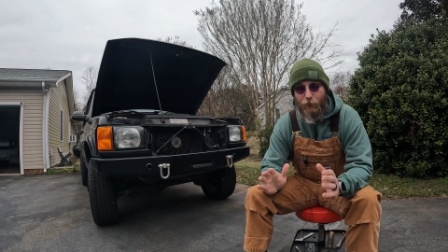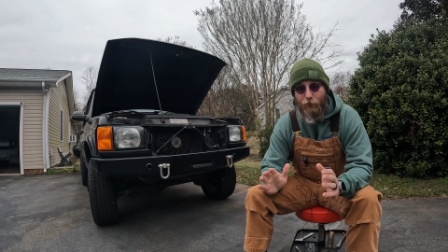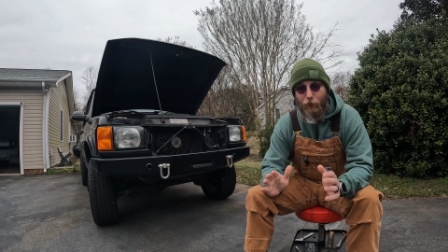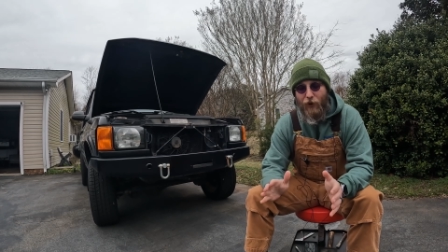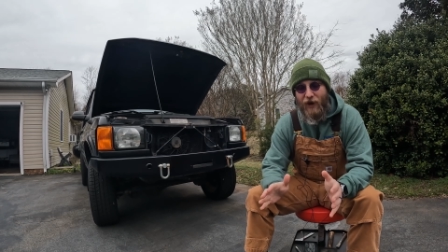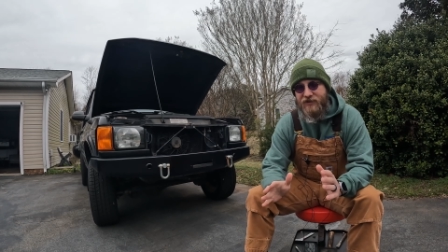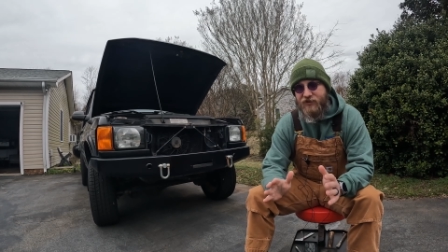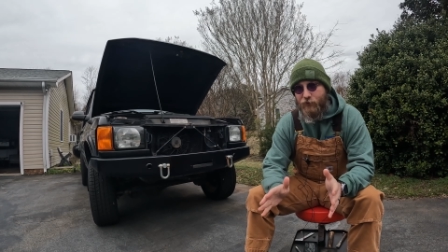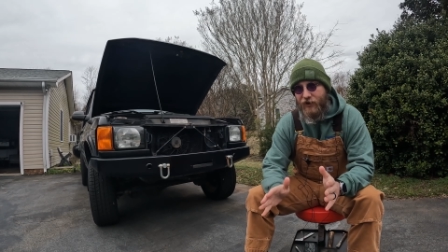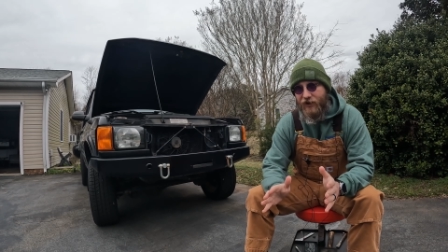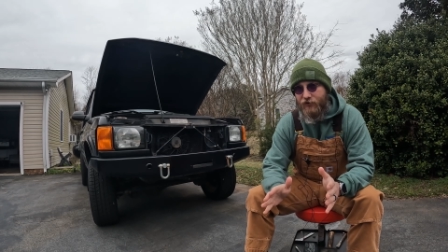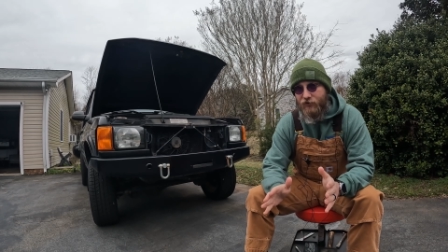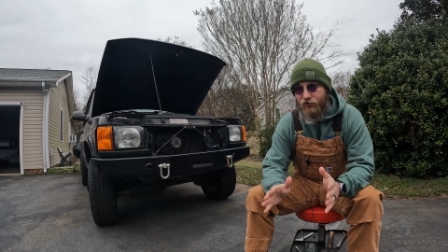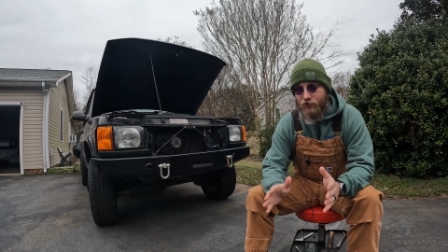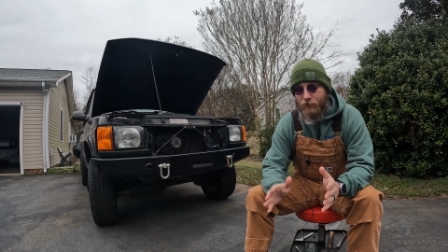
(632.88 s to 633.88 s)
price
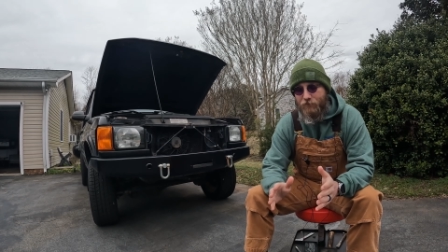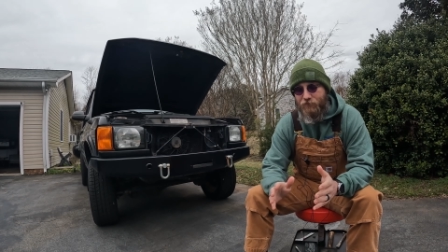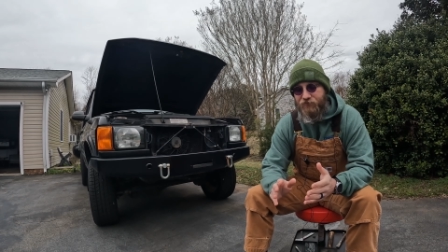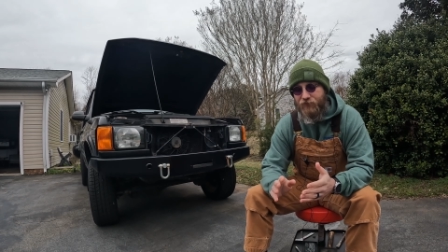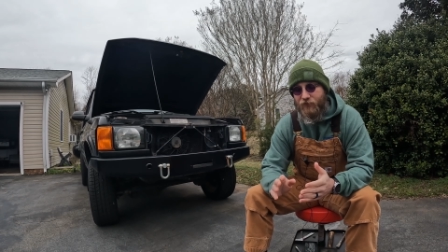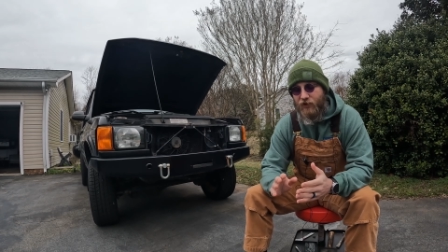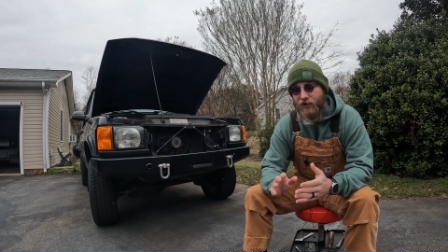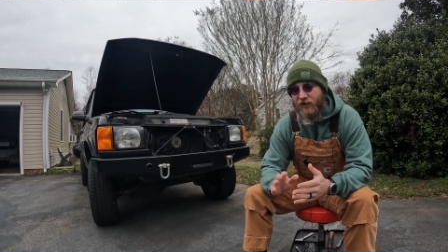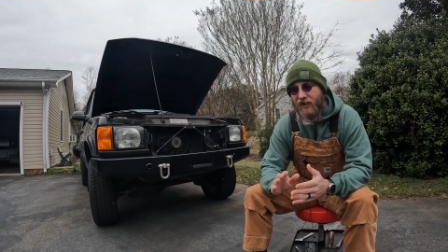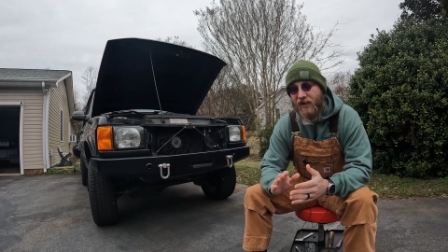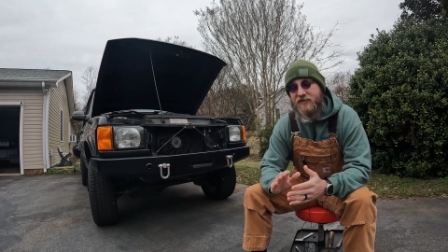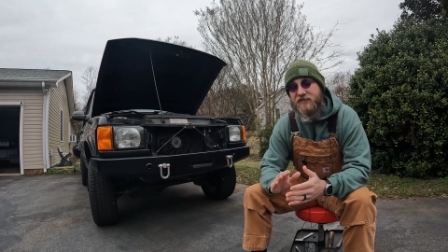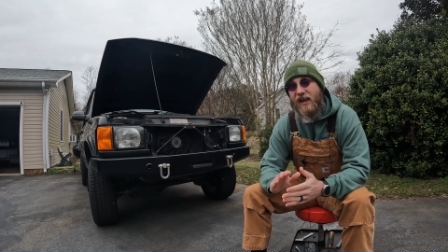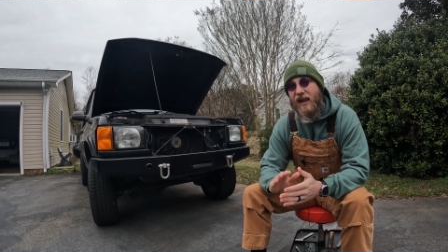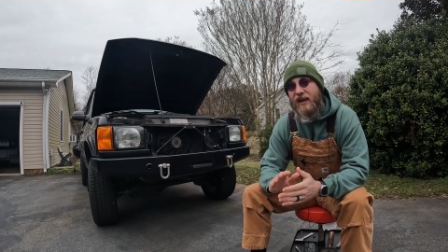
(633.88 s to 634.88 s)
range
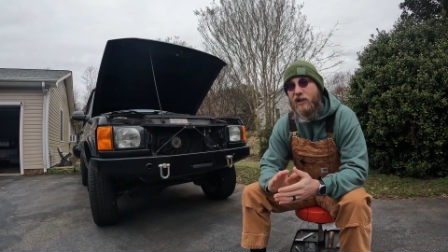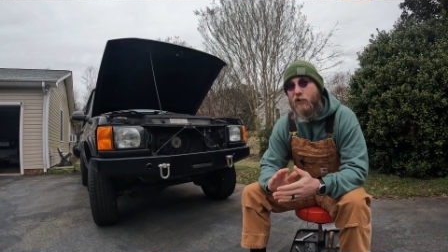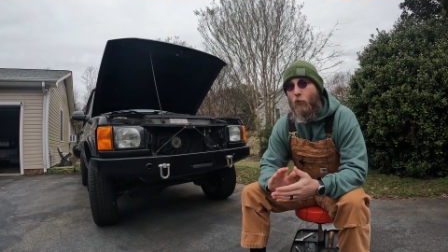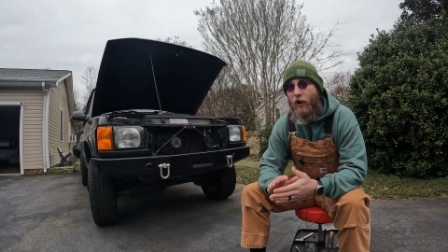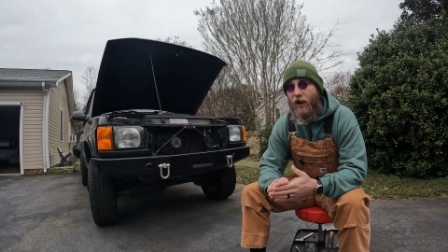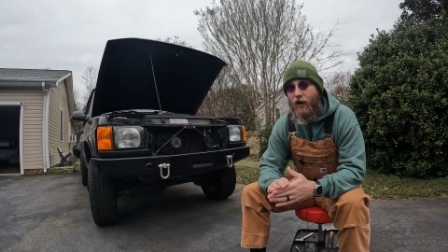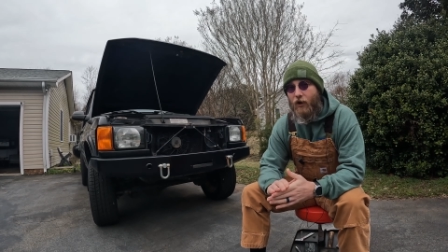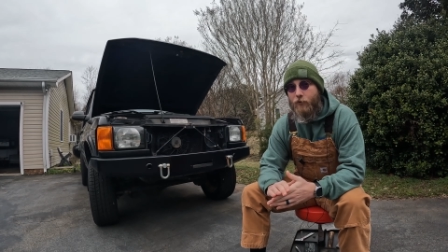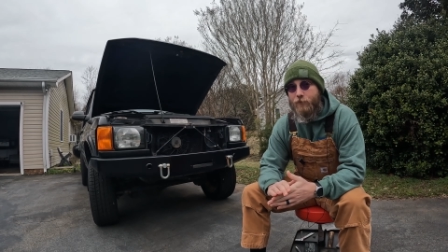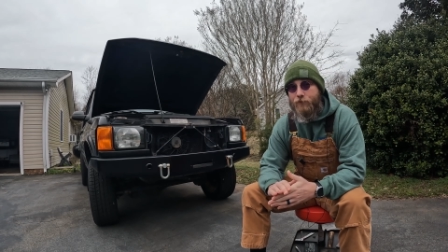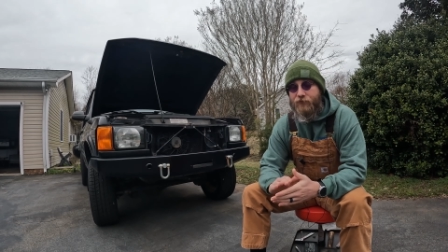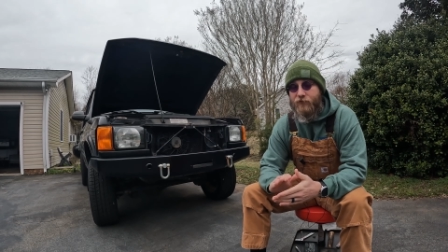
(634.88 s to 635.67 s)
is anywhere